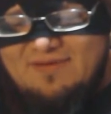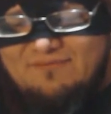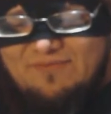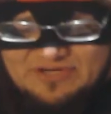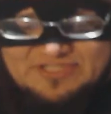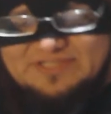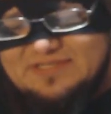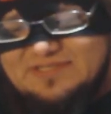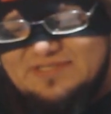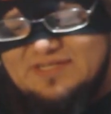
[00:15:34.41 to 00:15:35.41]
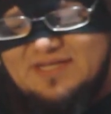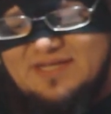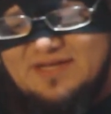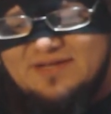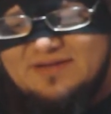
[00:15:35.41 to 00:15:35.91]
Versus
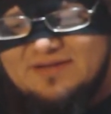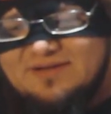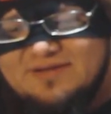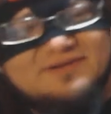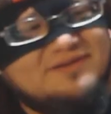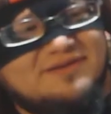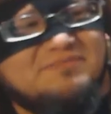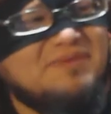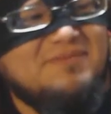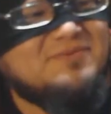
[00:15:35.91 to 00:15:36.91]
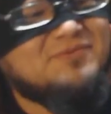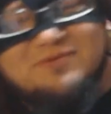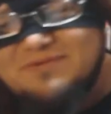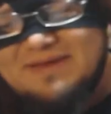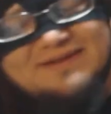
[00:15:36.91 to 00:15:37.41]
Bobby
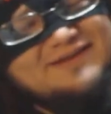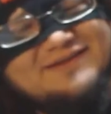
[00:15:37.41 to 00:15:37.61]
Roode, man.